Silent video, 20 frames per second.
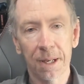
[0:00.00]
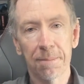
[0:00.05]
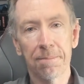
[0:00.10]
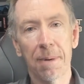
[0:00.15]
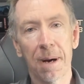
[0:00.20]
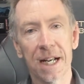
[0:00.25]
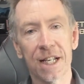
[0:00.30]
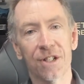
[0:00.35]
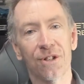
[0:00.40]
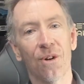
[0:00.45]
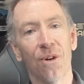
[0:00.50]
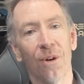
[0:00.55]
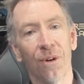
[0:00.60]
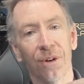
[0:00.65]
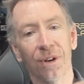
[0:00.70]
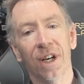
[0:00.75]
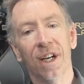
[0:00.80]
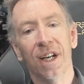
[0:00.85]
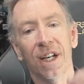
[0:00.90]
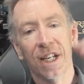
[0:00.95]
based
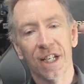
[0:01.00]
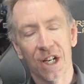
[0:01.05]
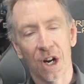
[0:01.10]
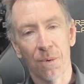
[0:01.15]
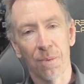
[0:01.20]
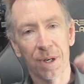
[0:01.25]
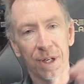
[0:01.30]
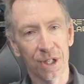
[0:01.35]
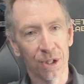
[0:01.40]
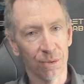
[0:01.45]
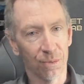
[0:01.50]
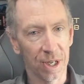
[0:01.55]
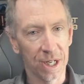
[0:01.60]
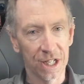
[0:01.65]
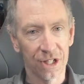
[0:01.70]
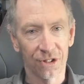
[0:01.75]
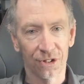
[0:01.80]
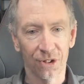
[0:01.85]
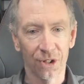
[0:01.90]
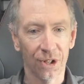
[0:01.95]
on when you
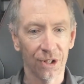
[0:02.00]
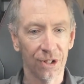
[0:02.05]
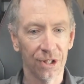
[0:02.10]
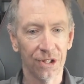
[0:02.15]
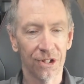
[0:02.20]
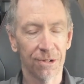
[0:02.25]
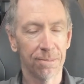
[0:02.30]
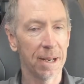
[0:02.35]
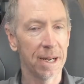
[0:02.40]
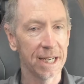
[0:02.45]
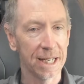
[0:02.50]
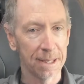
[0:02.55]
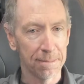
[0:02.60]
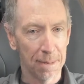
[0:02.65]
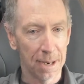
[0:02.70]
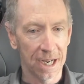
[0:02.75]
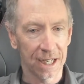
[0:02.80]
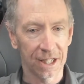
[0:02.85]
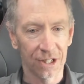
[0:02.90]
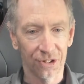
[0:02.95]
reach certain spending
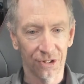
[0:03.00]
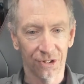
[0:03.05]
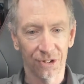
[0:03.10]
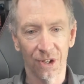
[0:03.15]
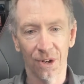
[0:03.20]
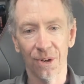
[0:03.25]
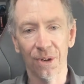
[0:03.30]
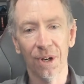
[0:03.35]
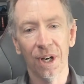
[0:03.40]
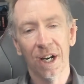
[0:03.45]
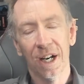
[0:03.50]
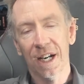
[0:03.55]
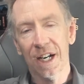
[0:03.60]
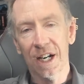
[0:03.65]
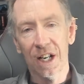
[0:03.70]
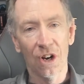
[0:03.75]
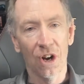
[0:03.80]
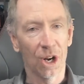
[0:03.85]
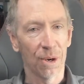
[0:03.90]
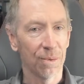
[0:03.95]
markers. So
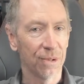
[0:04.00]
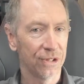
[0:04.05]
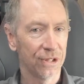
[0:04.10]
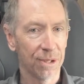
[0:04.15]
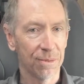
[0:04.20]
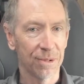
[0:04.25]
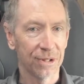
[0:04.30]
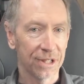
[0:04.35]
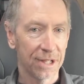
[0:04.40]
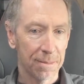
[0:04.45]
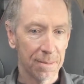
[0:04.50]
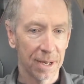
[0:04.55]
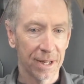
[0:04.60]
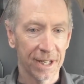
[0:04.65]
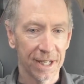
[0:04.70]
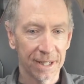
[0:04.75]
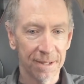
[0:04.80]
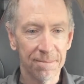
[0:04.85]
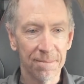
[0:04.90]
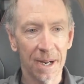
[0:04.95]
like we see with some
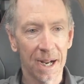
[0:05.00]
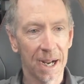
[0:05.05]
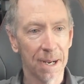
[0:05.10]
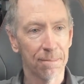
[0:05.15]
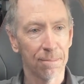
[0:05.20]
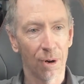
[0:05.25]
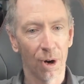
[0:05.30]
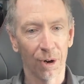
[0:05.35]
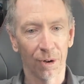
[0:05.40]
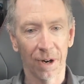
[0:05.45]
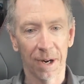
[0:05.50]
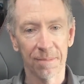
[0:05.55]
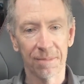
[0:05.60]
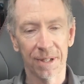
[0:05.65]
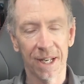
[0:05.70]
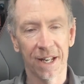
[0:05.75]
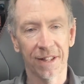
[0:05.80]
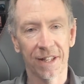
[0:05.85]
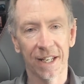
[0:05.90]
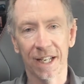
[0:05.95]
other programs
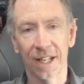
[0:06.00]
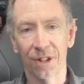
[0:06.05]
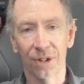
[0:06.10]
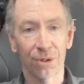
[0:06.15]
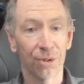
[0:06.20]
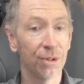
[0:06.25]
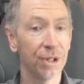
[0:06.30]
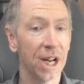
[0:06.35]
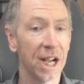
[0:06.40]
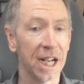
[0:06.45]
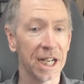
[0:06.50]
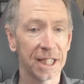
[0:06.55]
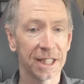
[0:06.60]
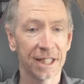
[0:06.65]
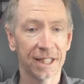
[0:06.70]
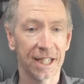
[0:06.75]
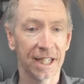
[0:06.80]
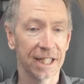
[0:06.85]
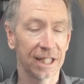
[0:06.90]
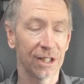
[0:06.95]
out there, Through
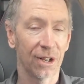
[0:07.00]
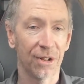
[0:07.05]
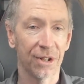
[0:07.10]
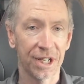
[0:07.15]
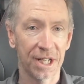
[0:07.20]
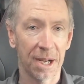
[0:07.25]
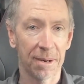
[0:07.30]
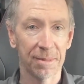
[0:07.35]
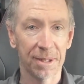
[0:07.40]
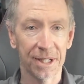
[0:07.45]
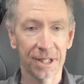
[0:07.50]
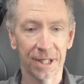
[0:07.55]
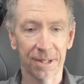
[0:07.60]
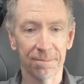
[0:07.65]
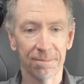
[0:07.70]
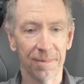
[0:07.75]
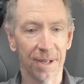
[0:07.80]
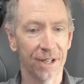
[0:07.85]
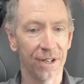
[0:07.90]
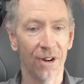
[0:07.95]
Dark's clothing companies are
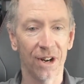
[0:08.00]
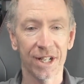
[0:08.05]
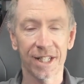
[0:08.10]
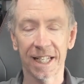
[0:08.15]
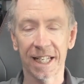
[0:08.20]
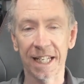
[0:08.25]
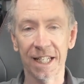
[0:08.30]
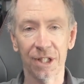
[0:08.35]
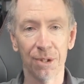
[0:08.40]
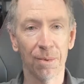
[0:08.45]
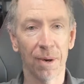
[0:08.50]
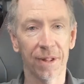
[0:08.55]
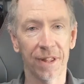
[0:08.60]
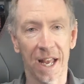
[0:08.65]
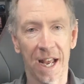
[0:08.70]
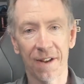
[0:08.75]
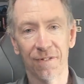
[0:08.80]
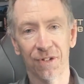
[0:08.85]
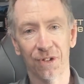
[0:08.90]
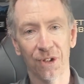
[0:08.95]
a nice easy one. They
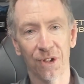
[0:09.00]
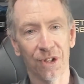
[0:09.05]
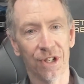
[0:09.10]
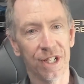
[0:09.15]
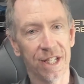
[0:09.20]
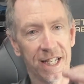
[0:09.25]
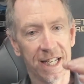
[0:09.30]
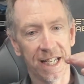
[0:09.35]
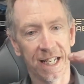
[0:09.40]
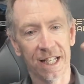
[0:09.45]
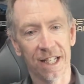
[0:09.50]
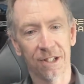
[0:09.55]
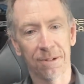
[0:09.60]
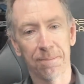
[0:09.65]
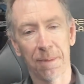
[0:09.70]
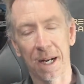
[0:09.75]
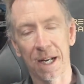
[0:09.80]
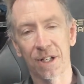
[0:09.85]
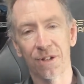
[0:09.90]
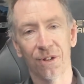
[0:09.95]
have certain tiers
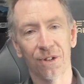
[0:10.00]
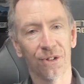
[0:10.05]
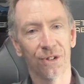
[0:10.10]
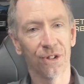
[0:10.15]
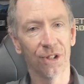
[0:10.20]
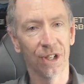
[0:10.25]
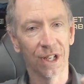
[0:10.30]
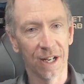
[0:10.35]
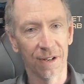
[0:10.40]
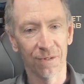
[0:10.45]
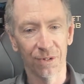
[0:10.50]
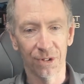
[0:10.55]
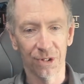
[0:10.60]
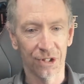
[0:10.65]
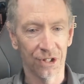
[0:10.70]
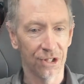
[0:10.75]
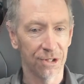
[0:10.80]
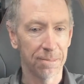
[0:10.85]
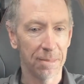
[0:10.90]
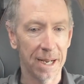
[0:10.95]
based on certain levels
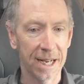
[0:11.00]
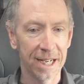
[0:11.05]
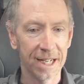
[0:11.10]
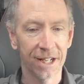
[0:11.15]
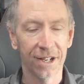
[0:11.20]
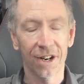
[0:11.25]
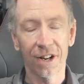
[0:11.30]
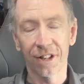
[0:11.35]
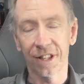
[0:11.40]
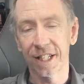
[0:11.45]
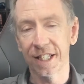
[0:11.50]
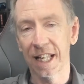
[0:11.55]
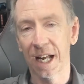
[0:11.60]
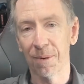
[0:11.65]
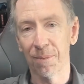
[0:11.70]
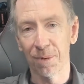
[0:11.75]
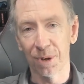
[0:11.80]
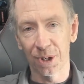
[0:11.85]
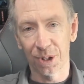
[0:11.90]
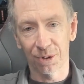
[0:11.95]
of spend, and I think
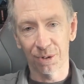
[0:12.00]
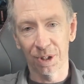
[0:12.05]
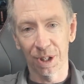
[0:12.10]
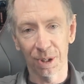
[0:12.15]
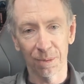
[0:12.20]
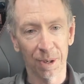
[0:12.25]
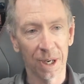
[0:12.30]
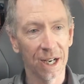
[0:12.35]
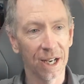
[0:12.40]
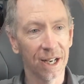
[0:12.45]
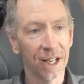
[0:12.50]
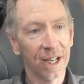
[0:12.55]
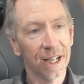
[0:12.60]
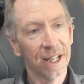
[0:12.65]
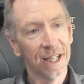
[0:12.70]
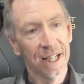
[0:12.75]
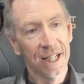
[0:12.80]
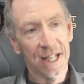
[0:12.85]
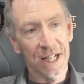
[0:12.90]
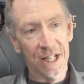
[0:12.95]
that works really well.
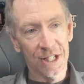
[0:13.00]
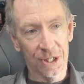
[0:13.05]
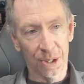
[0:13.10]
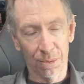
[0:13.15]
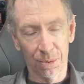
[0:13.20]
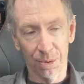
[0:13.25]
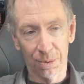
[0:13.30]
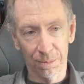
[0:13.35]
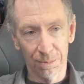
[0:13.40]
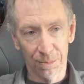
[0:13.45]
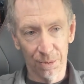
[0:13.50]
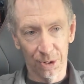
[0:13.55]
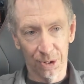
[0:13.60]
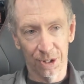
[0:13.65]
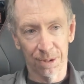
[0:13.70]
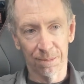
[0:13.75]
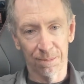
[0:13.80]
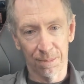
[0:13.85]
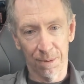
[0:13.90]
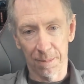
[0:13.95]
So we'll look
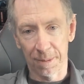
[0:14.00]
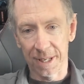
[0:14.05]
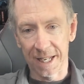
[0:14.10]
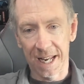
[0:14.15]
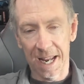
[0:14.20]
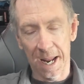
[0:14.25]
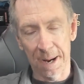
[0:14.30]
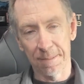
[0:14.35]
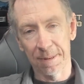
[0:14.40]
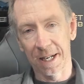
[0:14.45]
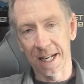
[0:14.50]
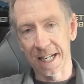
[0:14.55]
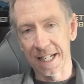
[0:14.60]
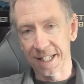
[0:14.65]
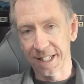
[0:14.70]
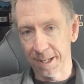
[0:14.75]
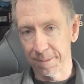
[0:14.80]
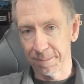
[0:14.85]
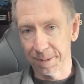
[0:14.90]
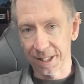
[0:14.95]
to probably emulate
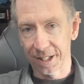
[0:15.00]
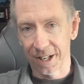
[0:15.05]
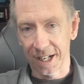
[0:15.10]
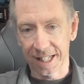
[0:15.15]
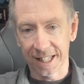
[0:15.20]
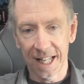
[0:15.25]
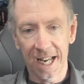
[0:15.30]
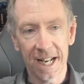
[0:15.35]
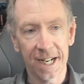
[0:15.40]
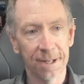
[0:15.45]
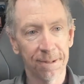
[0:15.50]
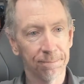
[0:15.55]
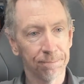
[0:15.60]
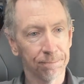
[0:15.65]
something like that.